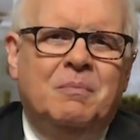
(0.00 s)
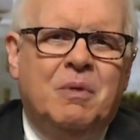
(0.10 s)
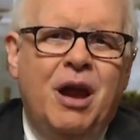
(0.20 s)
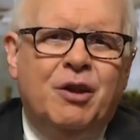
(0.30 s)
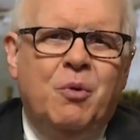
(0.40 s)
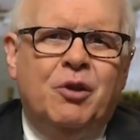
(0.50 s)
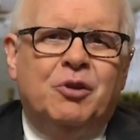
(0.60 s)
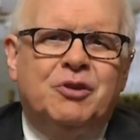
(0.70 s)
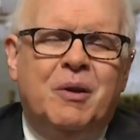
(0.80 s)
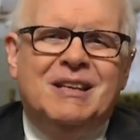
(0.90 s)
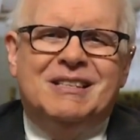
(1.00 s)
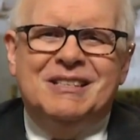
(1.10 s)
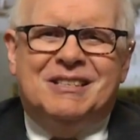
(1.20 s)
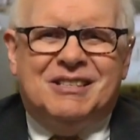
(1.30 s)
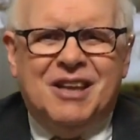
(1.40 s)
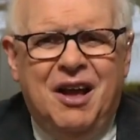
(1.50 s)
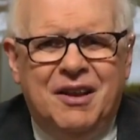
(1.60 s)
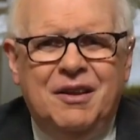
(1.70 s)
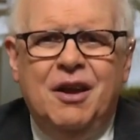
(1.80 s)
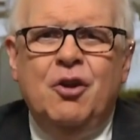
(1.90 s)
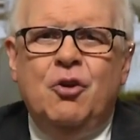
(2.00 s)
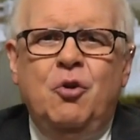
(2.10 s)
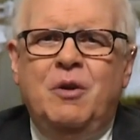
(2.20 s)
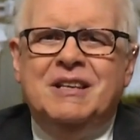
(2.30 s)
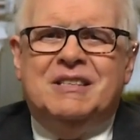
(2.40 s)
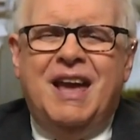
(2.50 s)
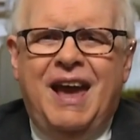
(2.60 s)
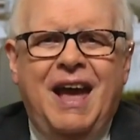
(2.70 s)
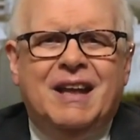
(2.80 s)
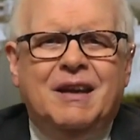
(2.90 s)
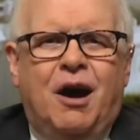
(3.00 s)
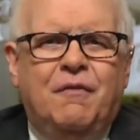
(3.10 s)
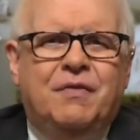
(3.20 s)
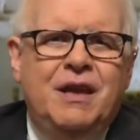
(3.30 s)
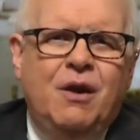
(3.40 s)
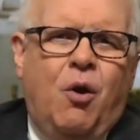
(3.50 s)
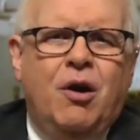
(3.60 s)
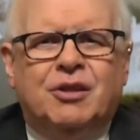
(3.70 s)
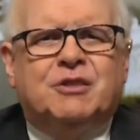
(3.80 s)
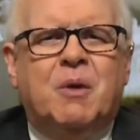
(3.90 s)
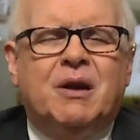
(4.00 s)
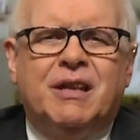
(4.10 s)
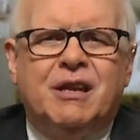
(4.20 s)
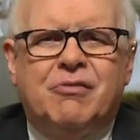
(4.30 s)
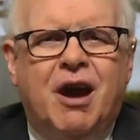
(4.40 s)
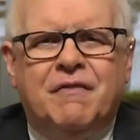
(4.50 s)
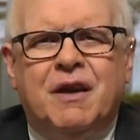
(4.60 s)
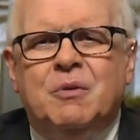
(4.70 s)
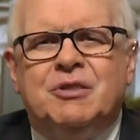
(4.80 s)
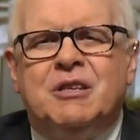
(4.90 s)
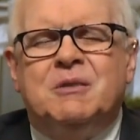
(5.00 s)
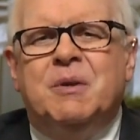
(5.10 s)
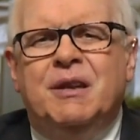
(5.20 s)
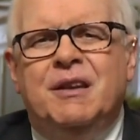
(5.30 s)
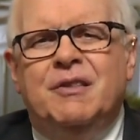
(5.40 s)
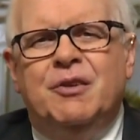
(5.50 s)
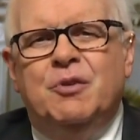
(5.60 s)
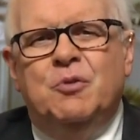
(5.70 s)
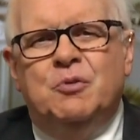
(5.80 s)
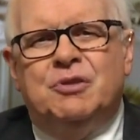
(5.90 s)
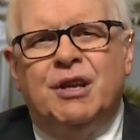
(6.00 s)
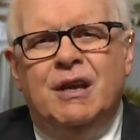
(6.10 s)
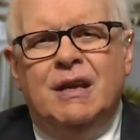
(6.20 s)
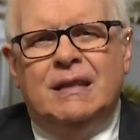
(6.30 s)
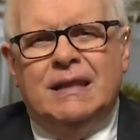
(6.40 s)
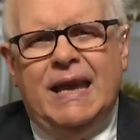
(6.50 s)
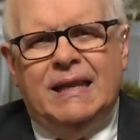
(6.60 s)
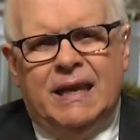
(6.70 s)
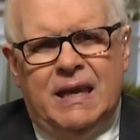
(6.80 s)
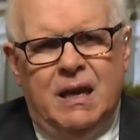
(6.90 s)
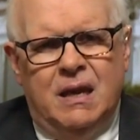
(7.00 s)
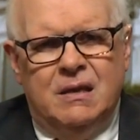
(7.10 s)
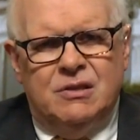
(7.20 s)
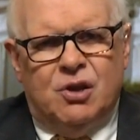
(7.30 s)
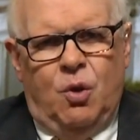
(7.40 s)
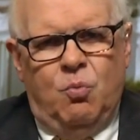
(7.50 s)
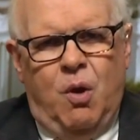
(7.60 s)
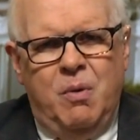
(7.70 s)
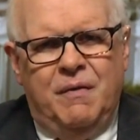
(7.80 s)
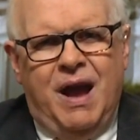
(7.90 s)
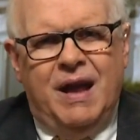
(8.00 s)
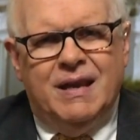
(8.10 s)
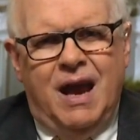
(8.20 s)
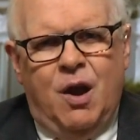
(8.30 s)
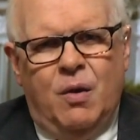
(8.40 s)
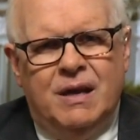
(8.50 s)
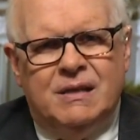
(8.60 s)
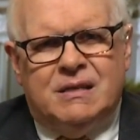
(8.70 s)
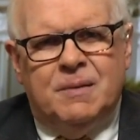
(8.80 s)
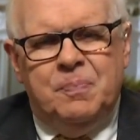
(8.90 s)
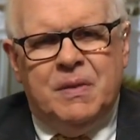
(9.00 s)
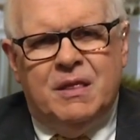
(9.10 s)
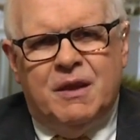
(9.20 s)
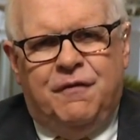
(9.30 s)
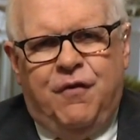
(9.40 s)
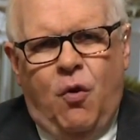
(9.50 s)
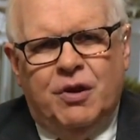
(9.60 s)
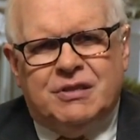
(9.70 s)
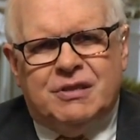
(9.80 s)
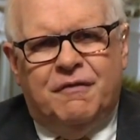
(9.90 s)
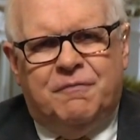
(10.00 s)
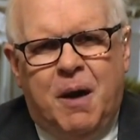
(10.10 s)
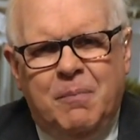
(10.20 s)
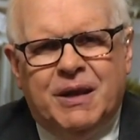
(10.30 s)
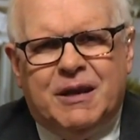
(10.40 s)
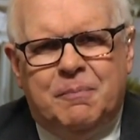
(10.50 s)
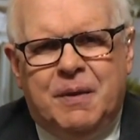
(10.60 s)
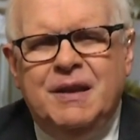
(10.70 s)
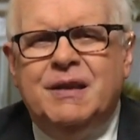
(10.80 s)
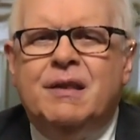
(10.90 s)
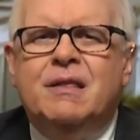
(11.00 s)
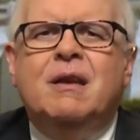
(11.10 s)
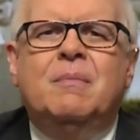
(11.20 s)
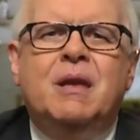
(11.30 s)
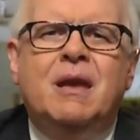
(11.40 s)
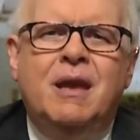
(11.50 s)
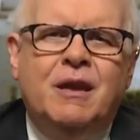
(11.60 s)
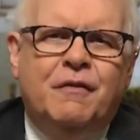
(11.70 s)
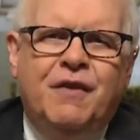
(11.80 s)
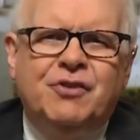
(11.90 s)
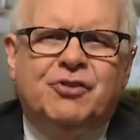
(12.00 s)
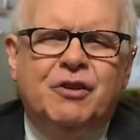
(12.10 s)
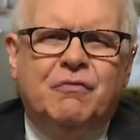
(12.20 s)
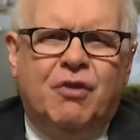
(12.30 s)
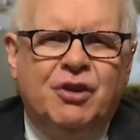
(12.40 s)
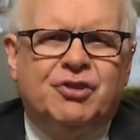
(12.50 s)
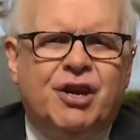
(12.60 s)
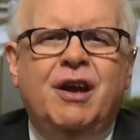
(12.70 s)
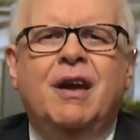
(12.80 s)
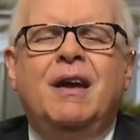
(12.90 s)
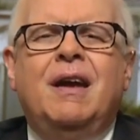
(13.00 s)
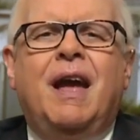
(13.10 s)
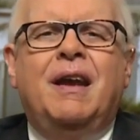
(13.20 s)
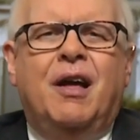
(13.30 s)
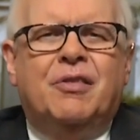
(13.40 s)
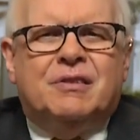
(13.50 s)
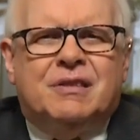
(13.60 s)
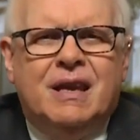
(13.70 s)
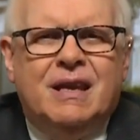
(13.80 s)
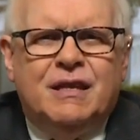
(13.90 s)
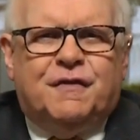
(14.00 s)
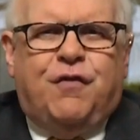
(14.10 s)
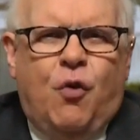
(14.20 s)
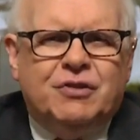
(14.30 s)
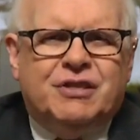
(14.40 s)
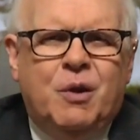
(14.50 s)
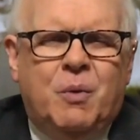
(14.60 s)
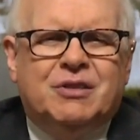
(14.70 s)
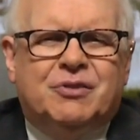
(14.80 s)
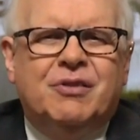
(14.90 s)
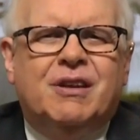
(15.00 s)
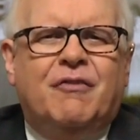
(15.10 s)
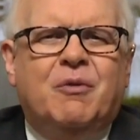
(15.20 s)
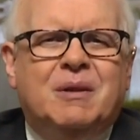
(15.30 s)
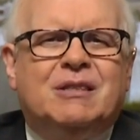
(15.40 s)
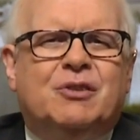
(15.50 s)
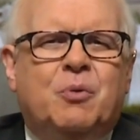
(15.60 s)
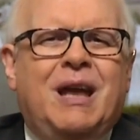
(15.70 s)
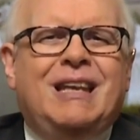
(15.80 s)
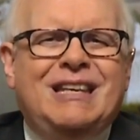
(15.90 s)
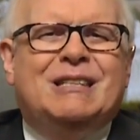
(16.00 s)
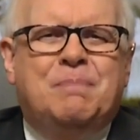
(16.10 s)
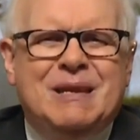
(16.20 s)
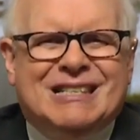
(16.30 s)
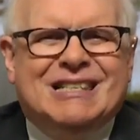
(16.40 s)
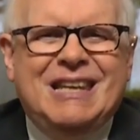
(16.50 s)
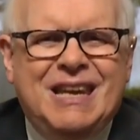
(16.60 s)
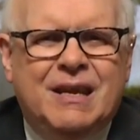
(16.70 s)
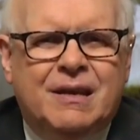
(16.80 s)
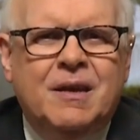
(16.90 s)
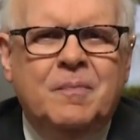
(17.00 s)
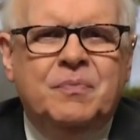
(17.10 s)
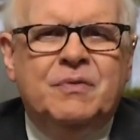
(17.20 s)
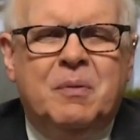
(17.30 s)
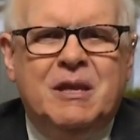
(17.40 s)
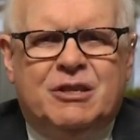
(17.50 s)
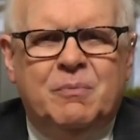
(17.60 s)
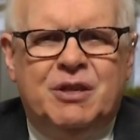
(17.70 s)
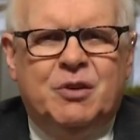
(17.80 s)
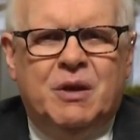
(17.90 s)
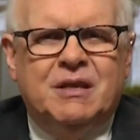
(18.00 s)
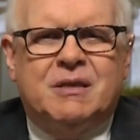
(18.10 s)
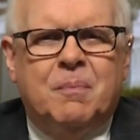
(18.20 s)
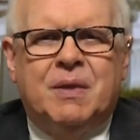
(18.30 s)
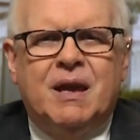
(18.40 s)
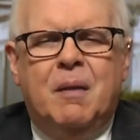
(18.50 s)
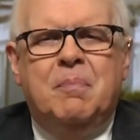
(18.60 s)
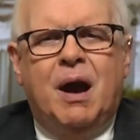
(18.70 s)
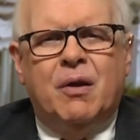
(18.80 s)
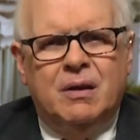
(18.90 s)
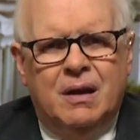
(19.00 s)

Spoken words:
Erdogan also has his son, who is the head of the oil smuggling traffic, which has been in the news lately. So what we've got now is the force of public opinion, the intervention of Russia and others, is forcing Western governments to at least be seen to be doing something about